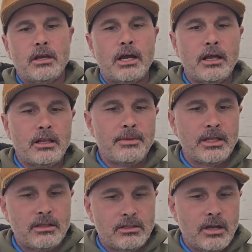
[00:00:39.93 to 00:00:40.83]

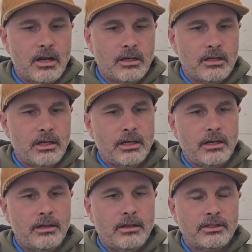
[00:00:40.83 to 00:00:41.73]

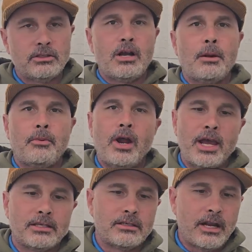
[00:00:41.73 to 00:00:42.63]
let's talk
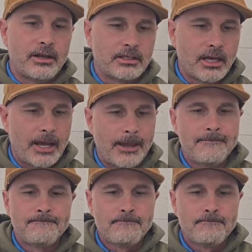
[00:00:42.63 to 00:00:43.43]
price on this guy.